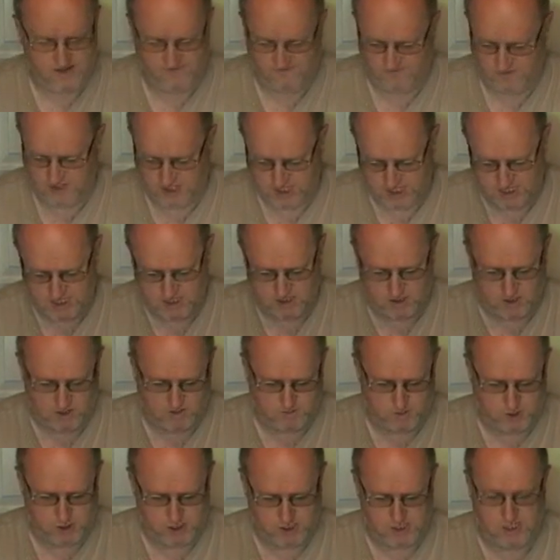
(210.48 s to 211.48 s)
every single
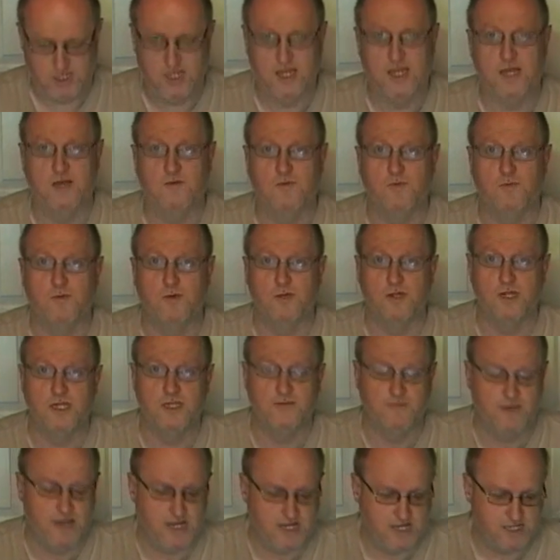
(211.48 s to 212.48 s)
option. Now we put
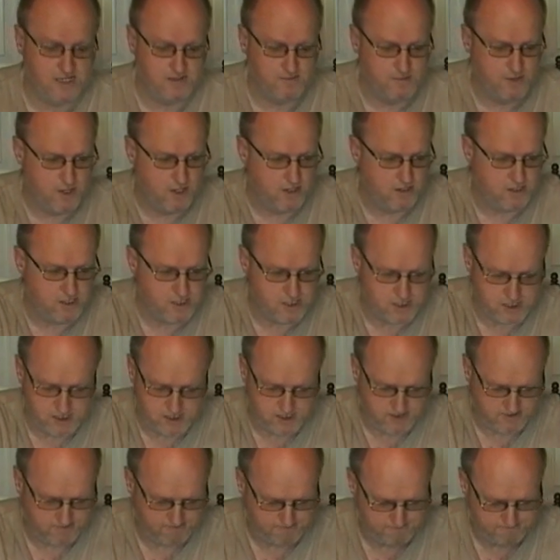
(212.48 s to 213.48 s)
these back in the
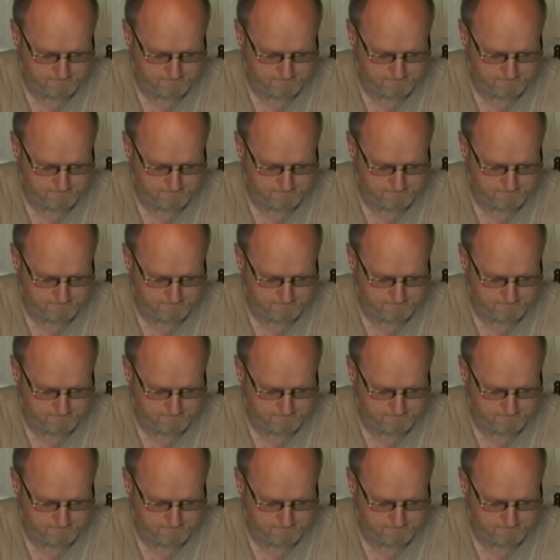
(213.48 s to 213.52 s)
box.